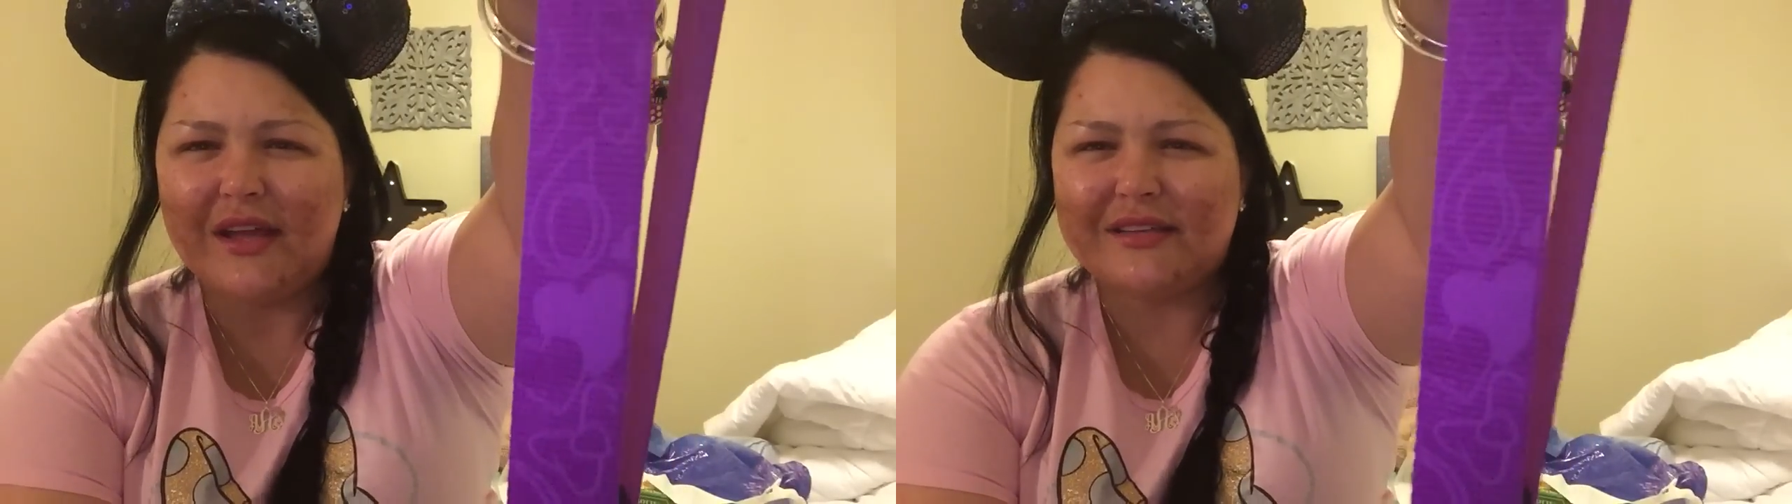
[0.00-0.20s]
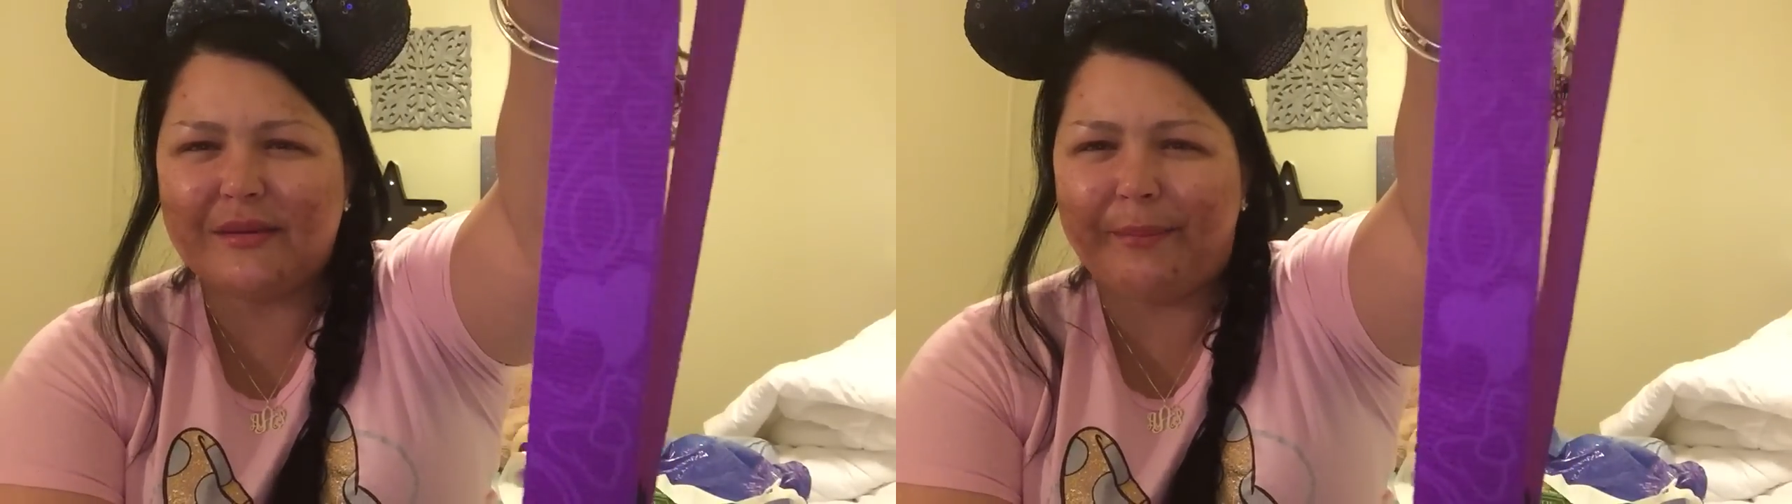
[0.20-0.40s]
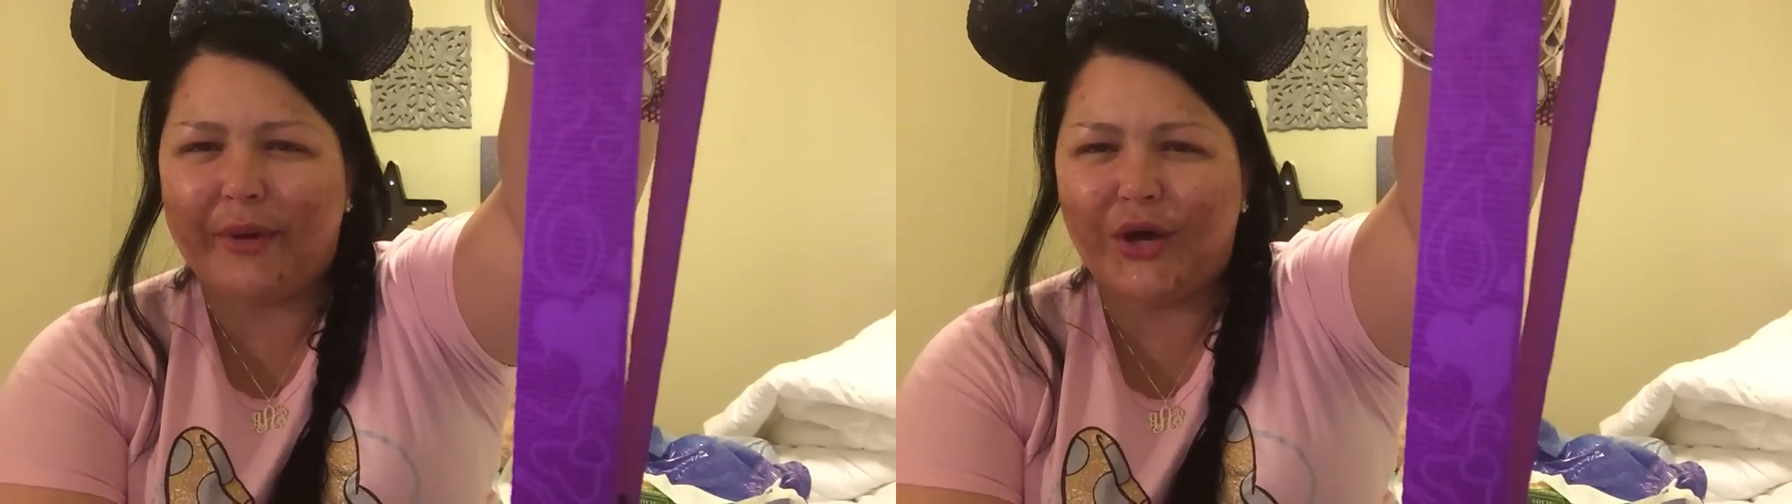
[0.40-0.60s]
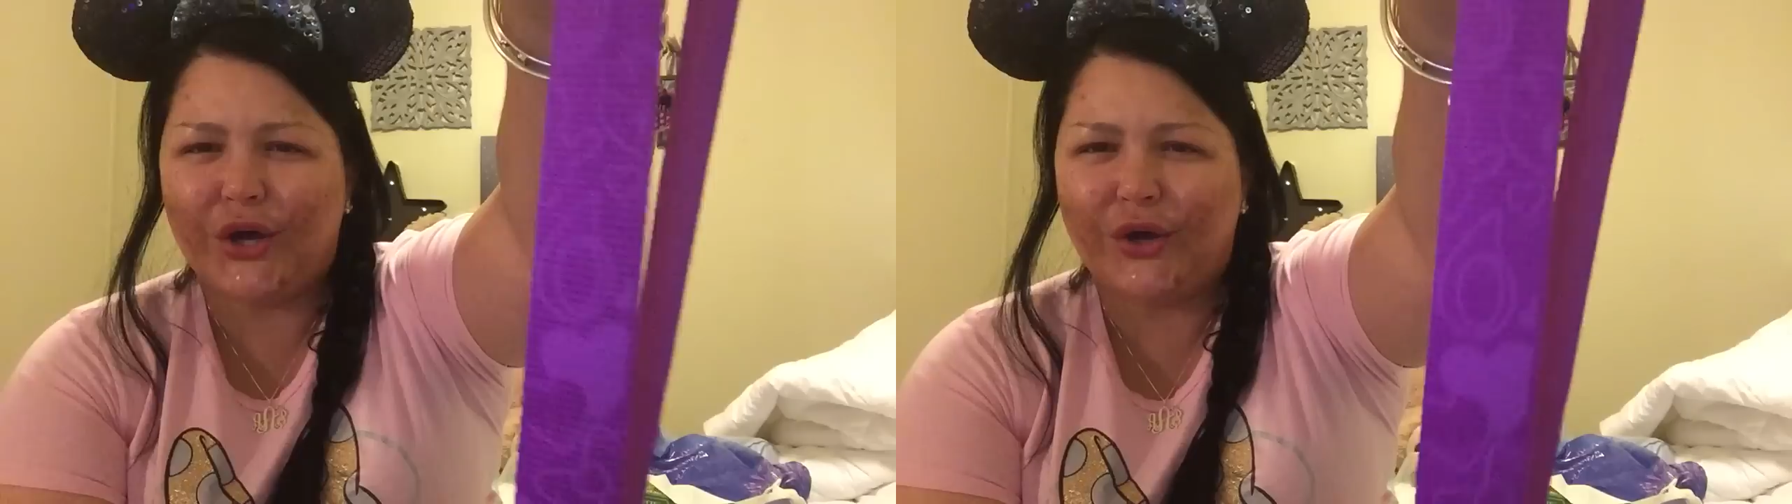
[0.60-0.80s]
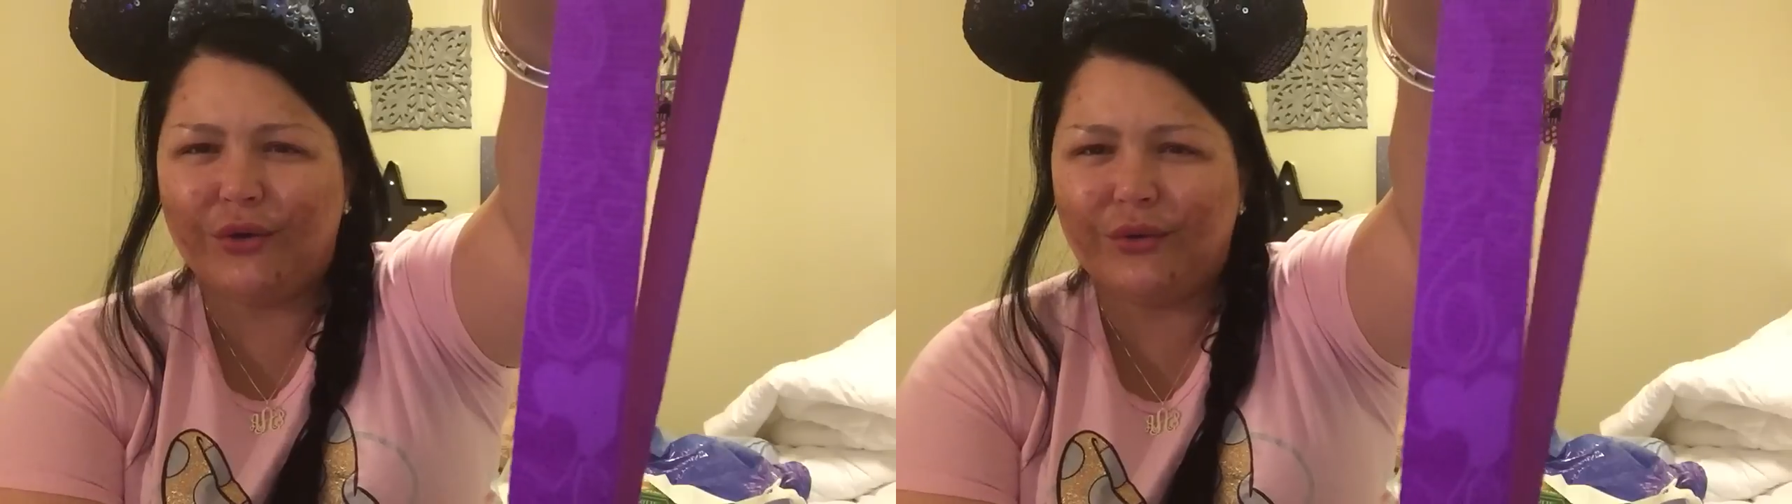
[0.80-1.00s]
It's a
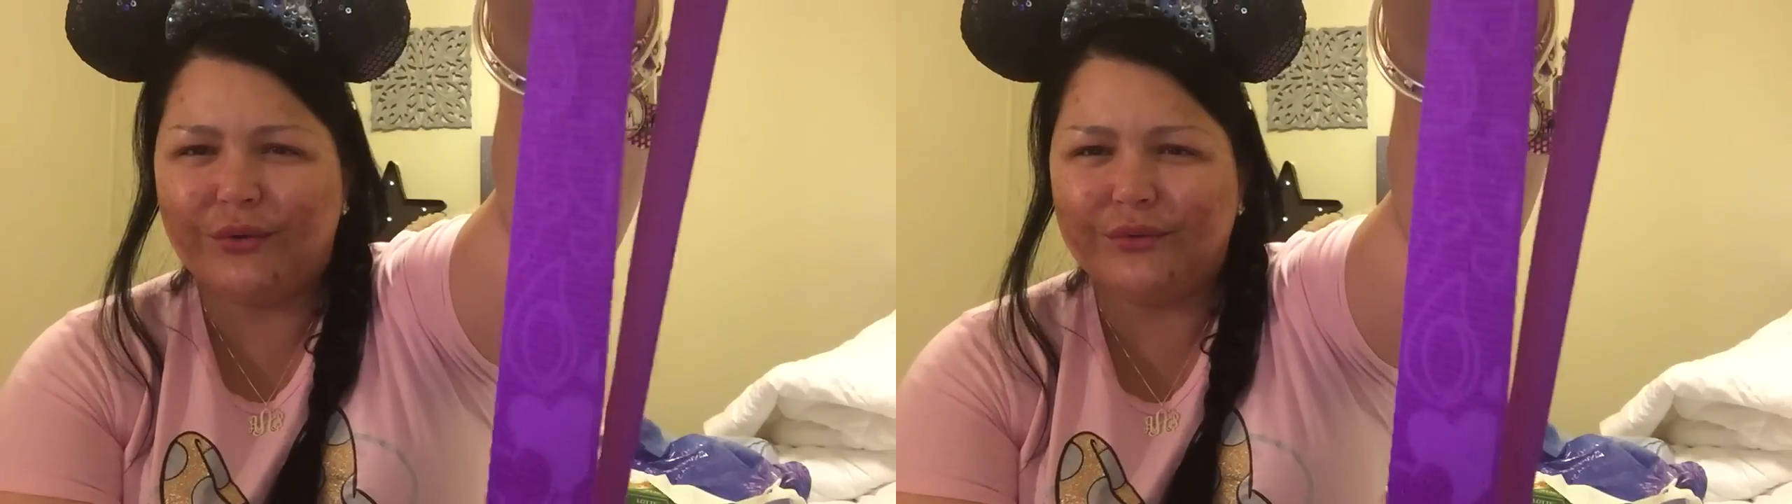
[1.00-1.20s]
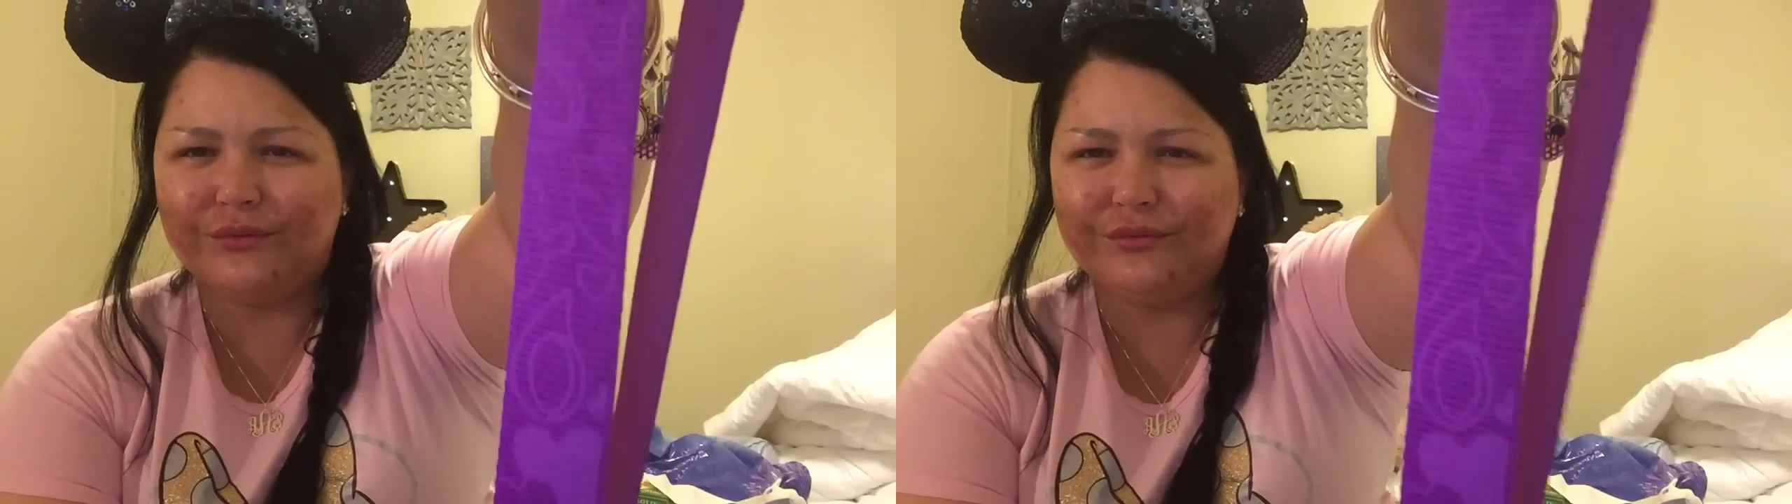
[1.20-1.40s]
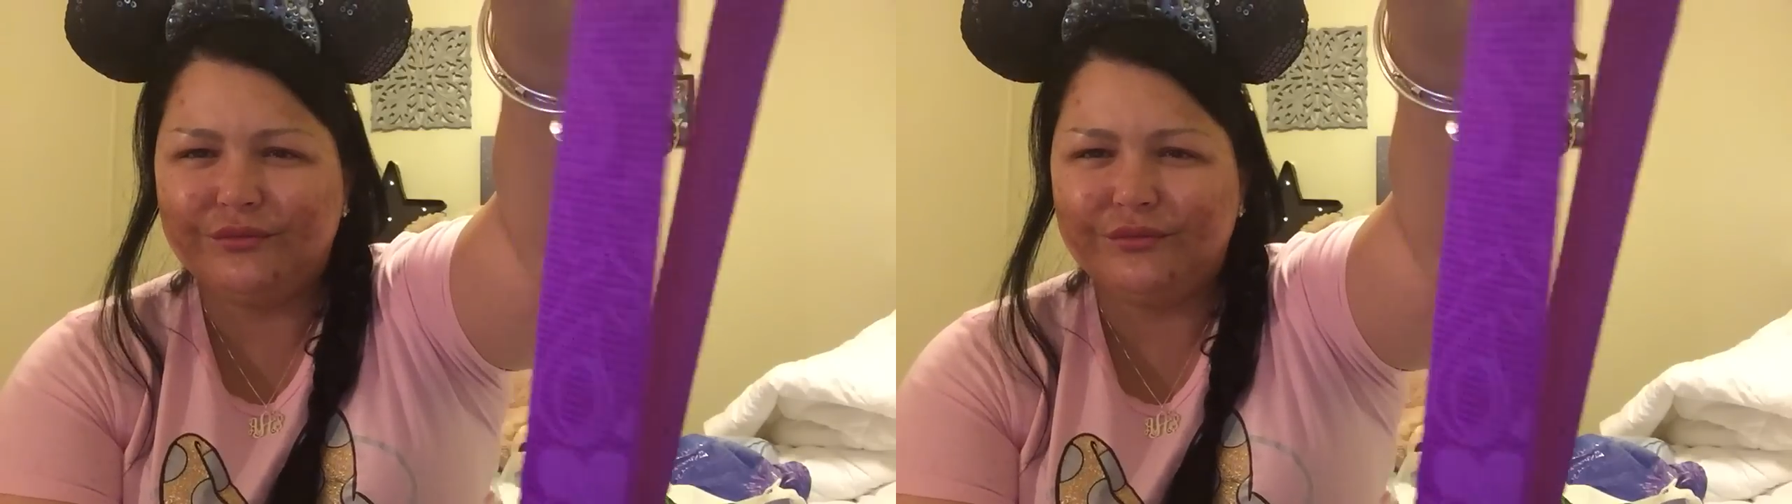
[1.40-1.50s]
bow.